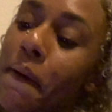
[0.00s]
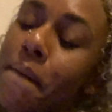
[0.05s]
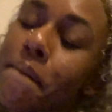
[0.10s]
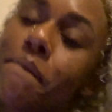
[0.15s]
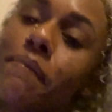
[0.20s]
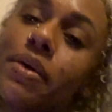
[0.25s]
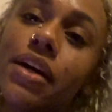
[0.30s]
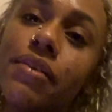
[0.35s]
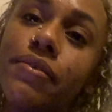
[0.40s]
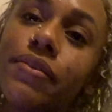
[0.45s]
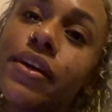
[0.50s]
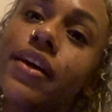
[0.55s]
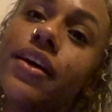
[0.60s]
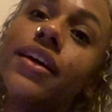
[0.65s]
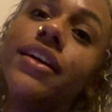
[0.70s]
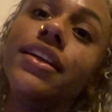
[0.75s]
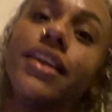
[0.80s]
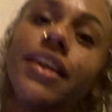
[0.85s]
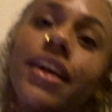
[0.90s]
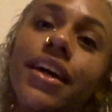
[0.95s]
But I'm
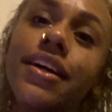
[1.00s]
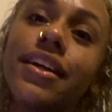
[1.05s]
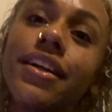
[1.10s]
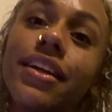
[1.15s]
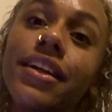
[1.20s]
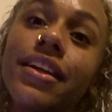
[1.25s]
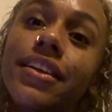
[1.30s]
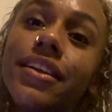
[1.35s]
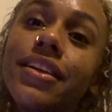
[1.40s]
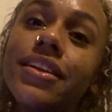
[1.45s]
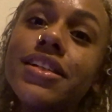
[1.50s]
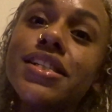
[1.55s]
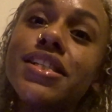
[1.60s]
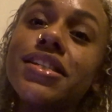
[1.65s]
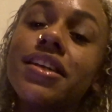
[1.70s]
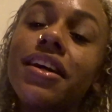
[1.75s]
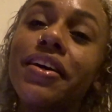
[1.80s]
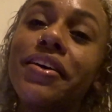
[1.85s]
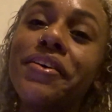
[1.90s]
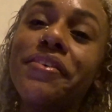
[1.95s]
currently editing this
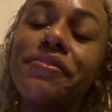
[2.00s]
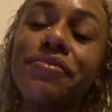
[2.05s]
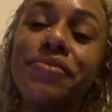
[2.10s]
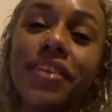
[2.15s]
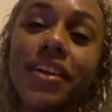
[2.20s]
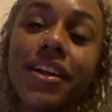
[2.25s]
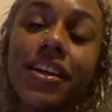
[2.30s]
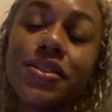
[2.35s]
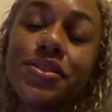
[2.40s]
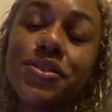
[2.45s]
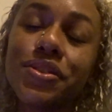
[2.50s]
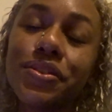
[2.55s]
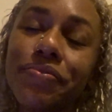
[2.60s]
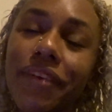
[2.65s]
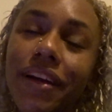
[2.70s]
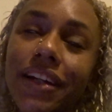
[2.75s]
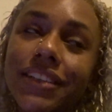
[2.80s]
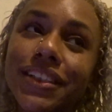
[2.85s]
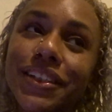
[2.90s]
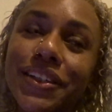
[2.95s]
footage to
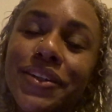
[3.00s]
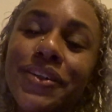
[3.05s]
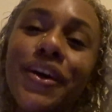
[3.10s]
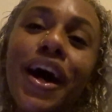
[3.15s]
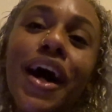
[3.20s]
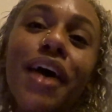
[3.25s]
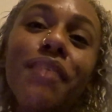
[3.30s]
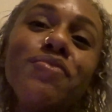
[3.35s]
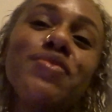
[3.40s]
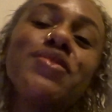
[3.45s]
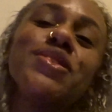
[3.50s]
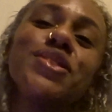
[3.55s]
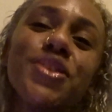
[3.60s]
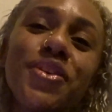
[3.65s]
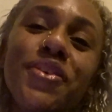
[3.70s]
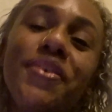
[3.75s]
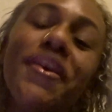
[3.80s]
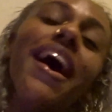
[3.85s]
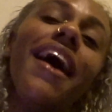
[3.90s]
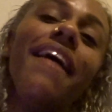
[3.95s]
Mexico. I'm
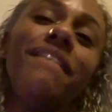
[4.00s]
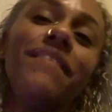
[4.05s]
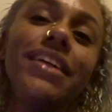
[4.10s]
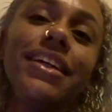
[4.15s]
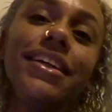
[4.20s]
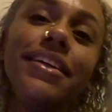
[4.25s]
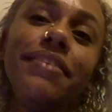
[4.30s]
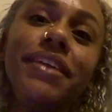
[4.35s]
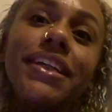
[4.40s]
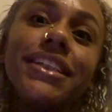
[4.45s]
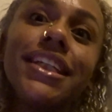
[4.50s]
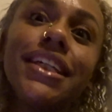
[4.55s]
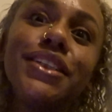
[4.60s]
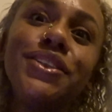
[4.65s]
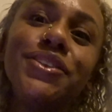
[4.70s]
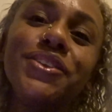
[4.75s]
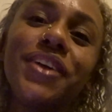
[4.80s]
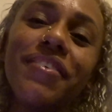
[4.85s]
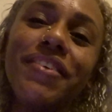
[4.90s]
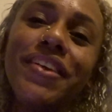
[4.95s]
so happy because I
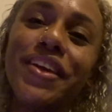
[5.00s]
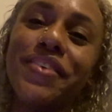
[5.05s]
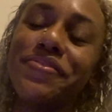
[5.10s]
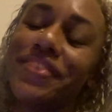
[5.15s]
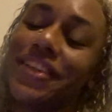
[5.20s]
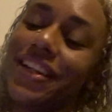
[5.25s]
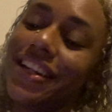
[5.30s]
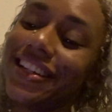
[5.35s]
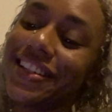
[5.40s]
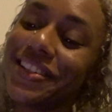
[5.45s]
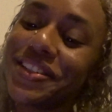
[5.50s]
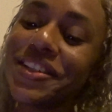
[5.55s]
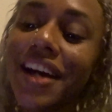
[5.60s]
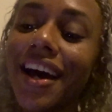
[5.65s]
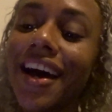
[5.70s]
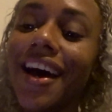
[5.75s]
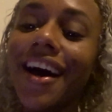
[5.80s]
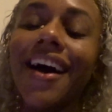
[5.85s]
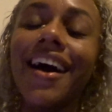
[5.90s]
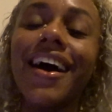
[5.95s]
do have enough footage.
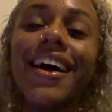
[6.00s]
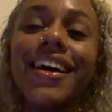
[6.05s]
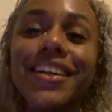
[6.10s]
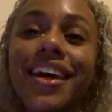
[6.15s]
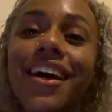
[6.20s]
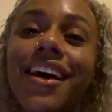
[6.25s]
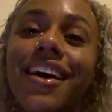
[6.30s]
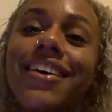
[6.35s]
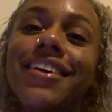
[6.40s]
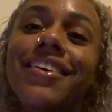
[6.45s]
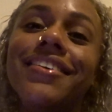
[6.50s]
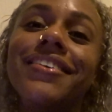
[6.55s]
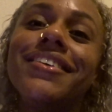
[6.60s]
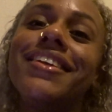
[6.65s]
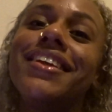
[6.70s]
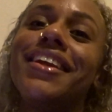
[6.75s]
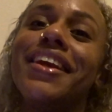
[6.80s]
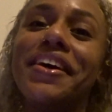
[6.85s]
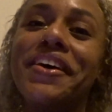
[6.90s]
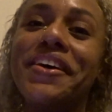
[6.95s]
And y'all
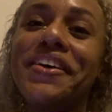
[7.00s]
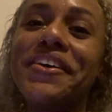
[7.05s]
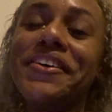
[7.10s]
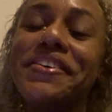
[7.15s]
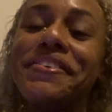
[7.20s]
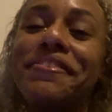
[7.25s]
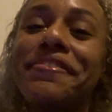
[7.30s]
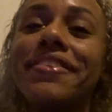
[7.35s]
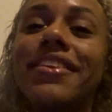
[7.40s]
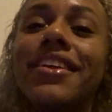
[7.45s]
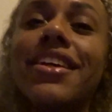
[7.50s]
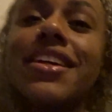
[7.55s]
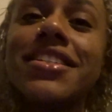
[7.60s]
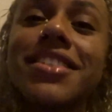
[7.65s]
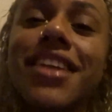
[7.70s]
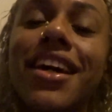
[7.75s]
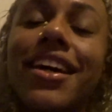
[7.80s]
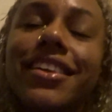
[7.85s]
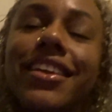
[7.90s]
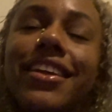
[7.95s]
gonna love this.
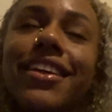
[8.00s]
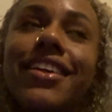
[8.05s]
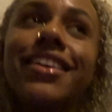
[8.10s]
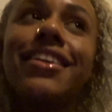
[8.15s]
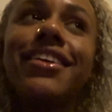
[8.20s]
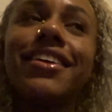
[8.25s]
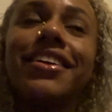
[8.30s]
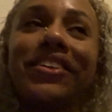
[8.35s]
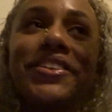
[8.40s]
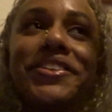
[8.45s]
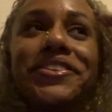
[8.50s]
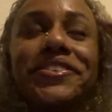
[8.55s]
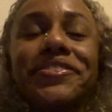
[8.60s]
I think it, I